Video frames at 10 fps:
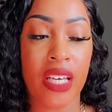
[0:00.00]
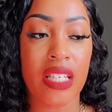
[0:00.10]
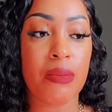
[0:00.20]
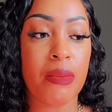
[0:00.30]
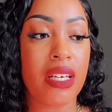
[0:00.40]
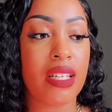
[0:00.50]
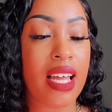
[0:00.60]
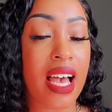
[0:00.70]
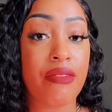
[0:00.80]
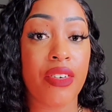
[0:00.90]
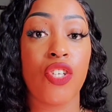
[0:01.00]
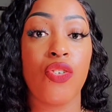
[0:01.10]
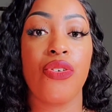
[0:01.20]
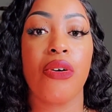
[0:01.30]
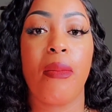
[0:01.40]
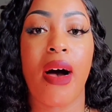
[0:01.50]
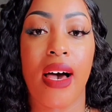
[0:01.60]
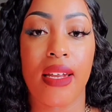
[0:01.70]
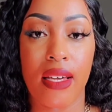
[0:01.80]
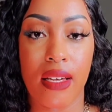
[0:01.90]
Speak life into your
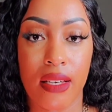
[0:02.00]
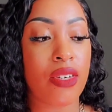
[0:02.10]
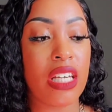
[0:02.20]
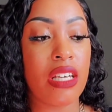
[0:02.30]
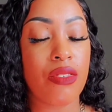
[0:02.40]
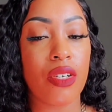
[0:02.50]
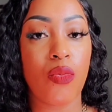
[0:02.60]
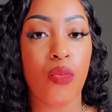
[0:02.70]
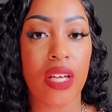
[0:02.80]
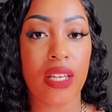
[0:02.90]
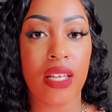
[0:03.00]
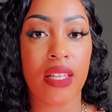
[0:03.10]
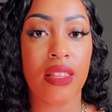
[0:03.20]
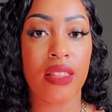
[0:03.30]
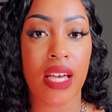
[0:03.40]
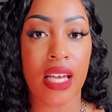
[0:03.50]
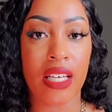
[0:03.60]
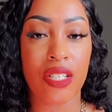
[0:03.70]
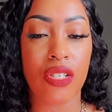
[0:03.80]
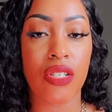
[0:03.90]
body. Even when
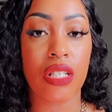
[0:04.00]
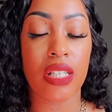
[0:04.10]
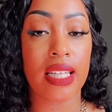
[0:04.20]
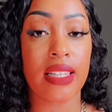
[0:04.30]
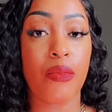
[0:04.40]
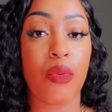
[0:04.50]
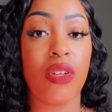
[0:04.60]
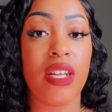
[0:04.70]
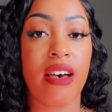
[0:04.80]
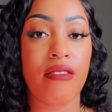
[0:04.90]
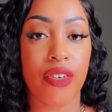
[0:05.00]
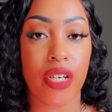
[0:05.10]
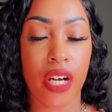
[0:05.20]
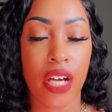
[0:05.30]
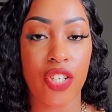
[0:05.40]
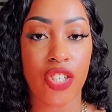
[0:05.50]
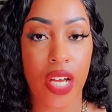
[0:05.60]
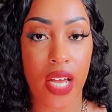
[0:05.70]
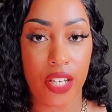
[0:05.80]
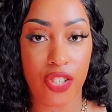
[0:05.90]
things look like they will never
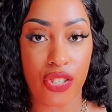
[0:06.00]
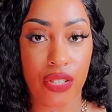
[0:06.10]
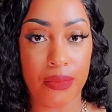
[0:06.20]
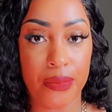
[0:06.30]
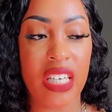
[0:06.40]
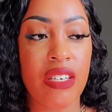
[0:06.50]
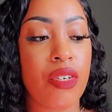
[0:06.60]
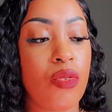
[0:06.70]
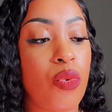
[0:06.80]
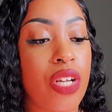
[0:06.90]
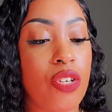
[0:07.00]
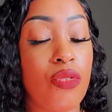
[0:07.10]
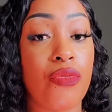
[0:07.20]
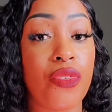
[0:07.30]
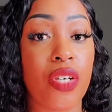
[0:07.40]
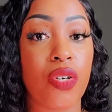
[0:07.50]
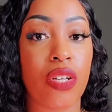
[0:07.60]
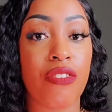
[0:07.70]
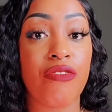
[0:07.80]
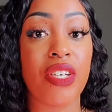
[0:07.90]
change. Even when you
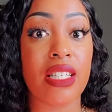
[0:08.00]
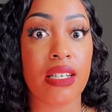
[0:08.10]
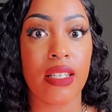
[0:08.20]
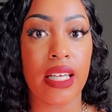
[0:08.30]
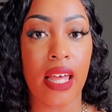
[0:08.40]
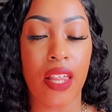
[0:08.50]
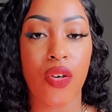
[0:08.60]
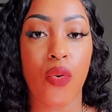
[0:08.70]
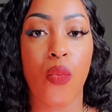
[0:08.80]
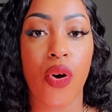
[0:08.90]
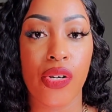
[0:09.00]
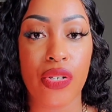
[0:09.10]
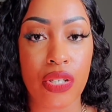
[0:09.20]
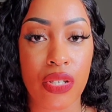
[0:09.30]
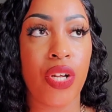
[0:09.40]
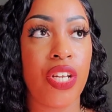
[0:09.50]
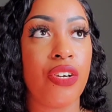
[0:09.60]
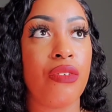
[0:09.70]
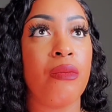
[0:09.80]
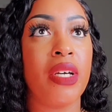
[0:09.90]
feel physically the worst, when
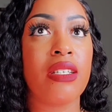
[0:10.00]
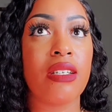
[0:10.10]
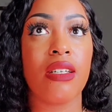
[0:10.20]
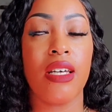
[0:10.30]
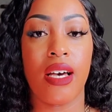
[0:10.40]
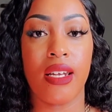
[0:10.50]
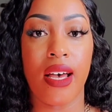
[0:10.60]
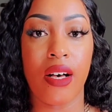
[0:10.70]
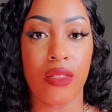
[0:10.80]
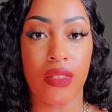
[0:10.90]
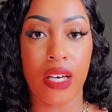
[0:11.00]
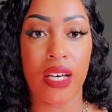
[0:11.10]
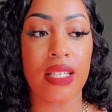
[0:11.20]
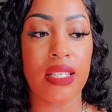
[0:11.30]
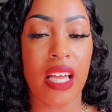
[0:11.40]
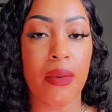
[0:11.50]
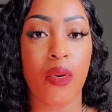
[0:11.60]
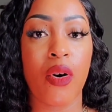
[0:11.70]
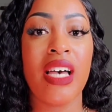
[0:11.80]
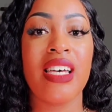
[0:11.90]
you're mentally unhealthy,
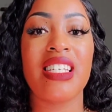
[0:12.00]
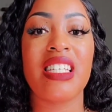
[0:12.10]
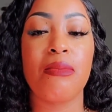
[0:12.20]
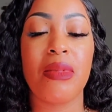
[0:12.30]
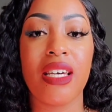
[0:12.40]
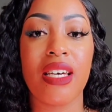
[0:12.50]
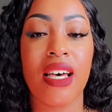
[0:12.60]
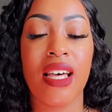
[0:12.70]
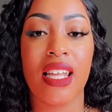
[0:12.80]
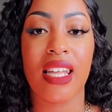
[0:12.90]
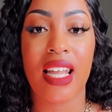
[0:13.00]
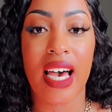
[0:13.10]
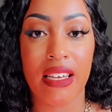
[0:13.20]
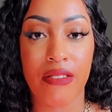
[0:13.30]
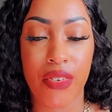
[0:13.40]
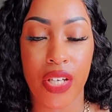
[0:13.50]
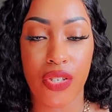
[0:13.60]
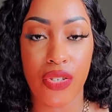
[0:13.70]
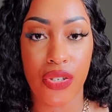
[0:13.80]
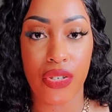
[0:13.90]
unstable, speak life into